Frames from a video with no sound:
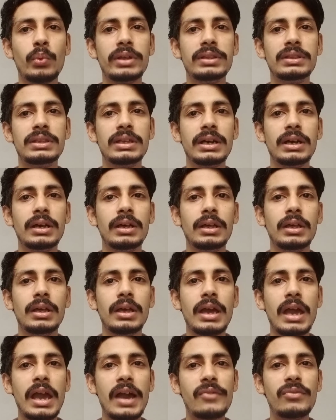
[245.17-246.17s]
with the
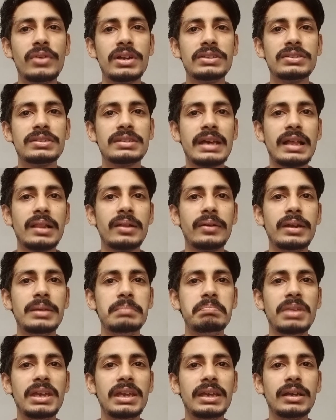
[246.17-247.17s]
average salary
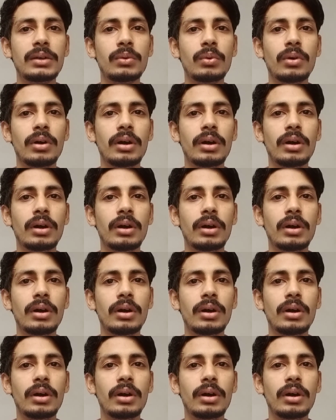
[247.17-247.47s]
being